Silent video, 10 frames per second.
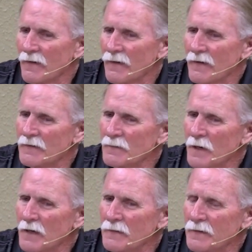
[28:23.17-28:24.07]
And you
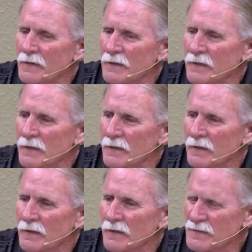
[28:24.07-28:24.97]
might think,
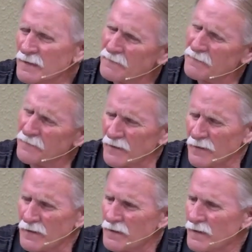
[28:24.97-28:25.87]
that's not
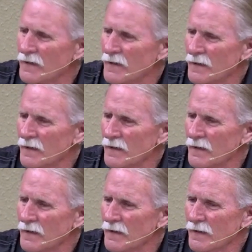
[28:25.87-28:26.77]
fair.
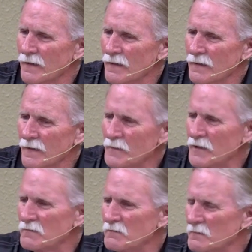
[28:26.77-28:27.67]
I
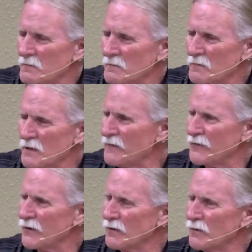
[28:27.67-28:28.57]
mean, maybe
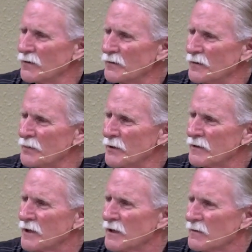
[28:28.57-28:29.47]
Pharaoh would have
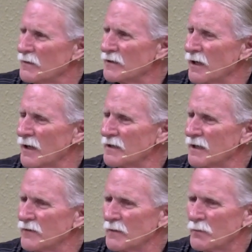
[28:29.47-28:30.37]
repented. You mean God
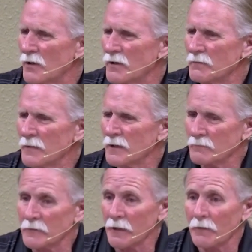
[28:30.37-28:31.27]
gave up on him?
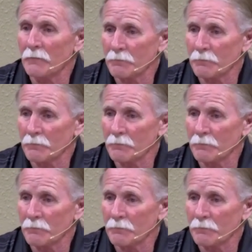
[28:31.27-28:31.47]
Yeah.